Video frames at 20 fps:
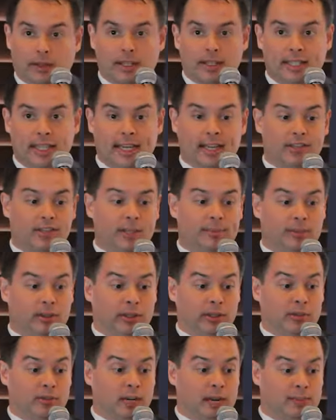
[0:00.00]
The tendon
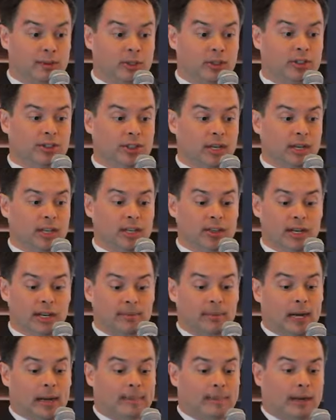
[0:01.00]
subsequently ruptures, and then you get
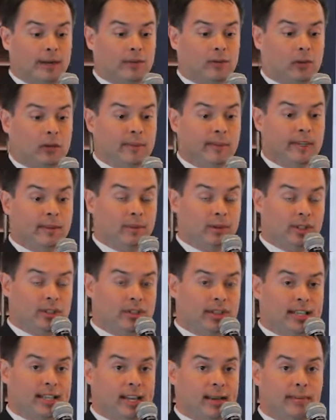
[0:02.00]
a Popeye deformity,
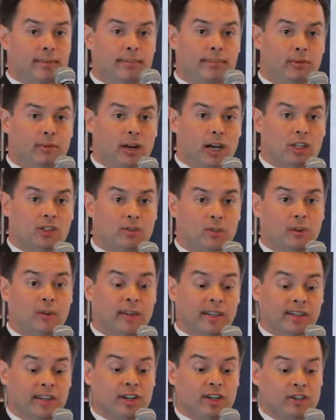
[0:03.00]
which is that proximal
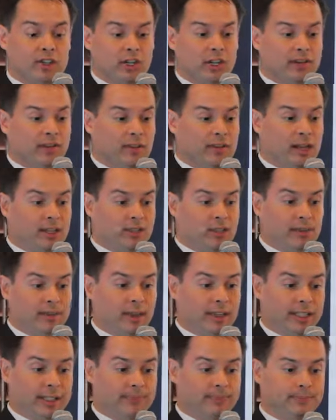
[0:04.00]
migration of the muscle
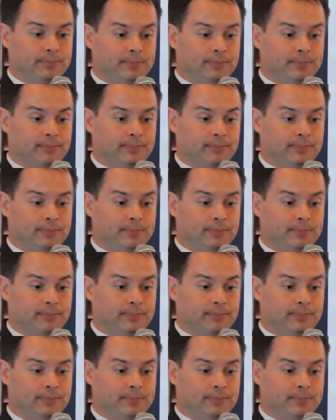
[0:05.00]
belly.